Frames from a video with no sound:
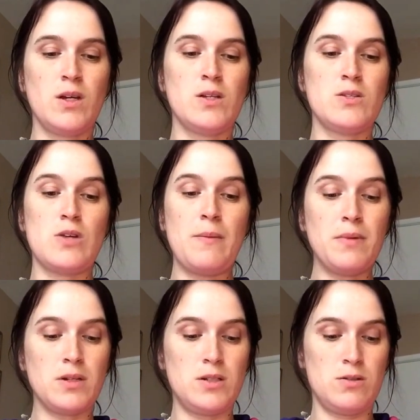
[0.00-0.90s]
So I'm going
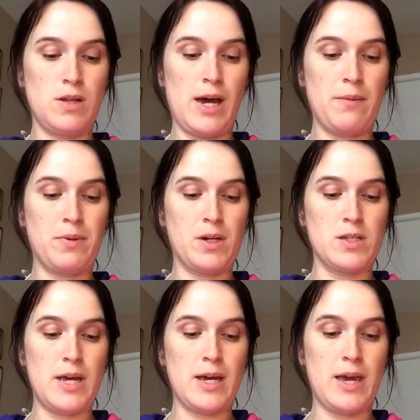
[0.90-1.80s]
to do that because
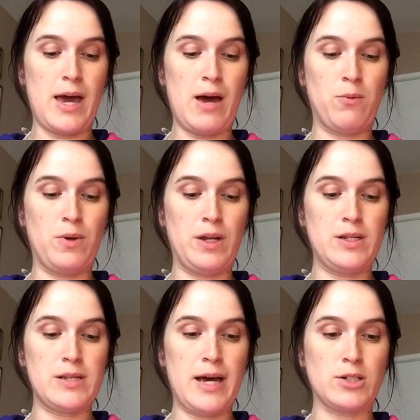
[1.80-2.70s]
that cat one
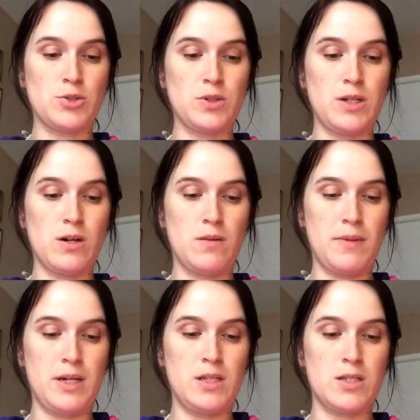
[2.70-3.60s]
is actually on
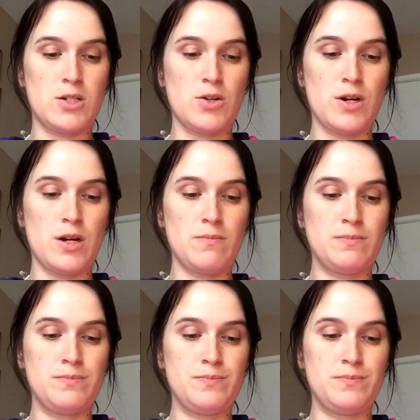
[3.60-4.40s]
my Instagram.